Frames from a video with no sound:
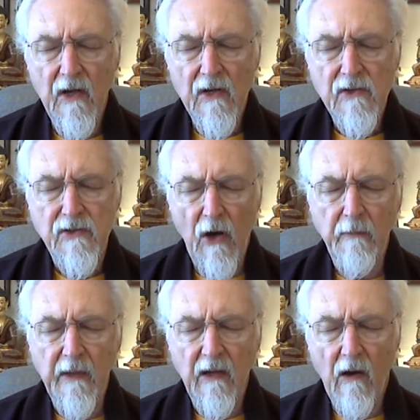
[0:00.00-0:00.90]
Show
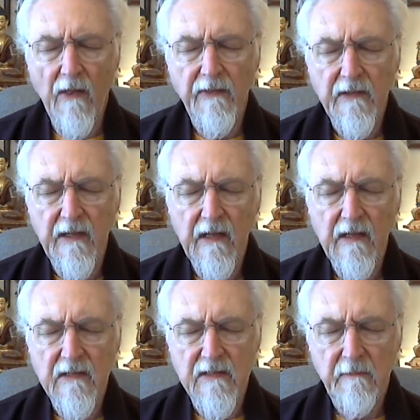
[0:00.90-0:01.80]
me all the
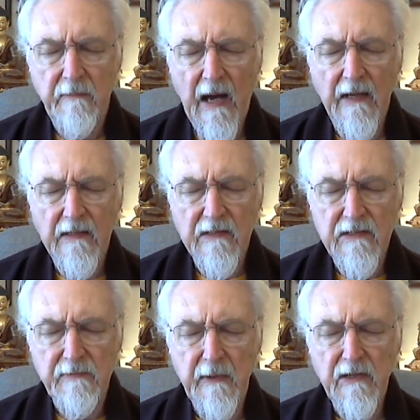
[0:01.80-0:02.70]
deeds of body,
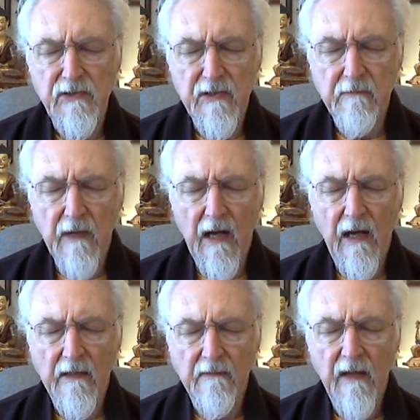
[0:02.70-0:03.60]
speech, and
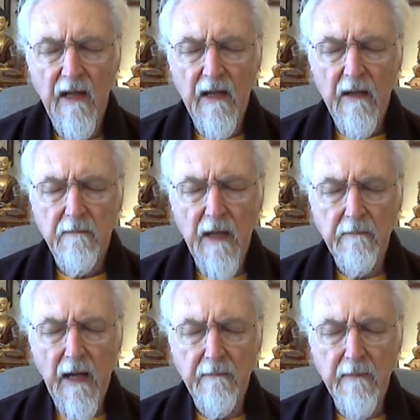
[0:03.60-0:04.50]
mind. Make
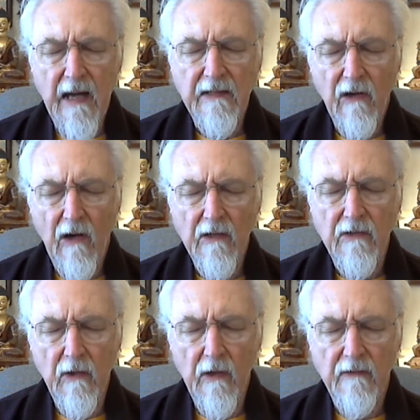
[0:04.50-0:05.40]
my mind
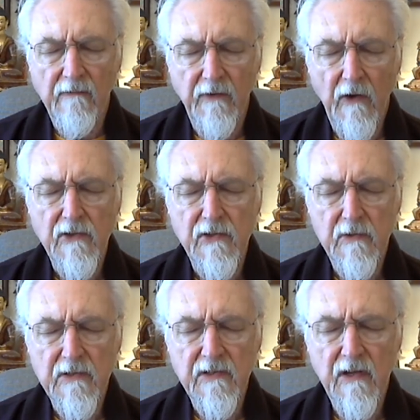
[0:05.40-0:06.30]
heart good,
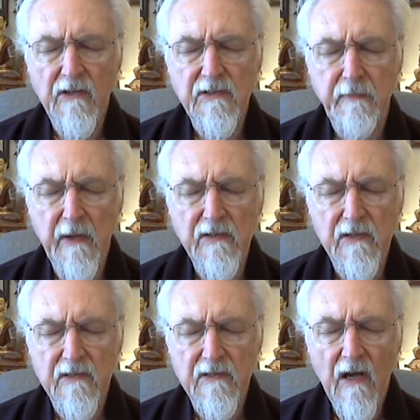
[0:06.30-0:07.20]
virtuous, and
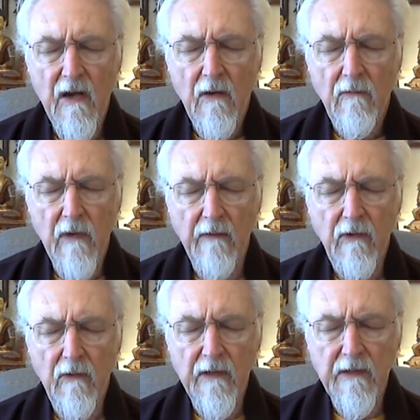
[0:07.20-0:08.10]
auspicious.
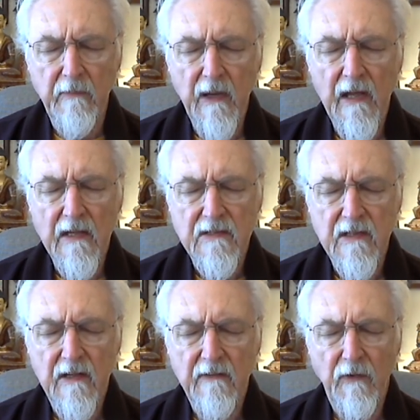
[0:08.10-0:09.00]
Revel in the bliss
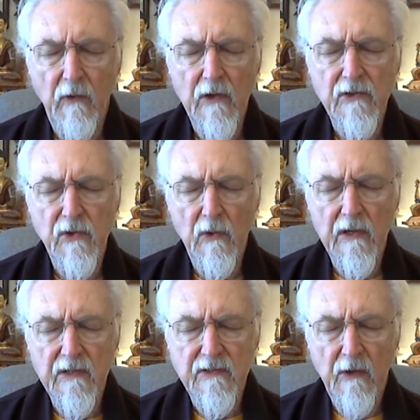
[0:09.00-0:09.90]
of the four
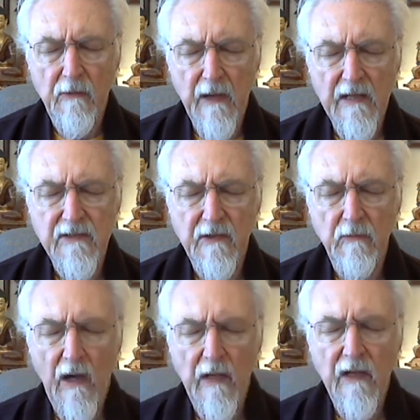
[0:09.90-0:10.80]
joys, O Blessed
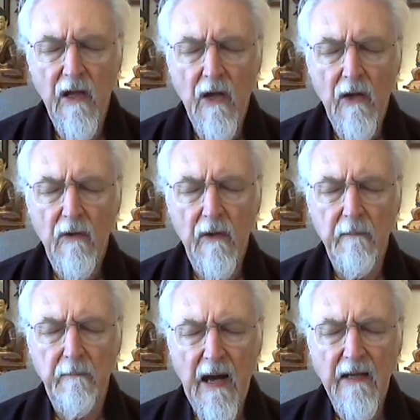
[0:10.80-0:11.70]
One, who
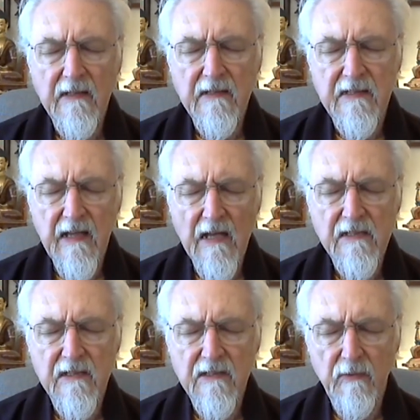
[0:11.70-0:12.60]
embodies the
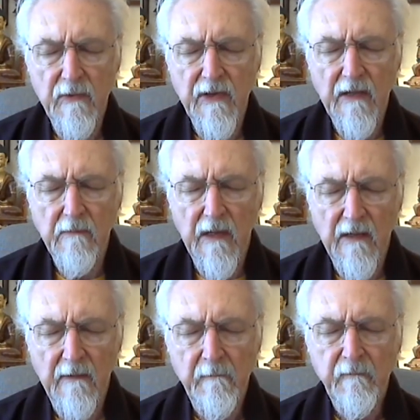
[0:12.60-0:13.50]
essence within me.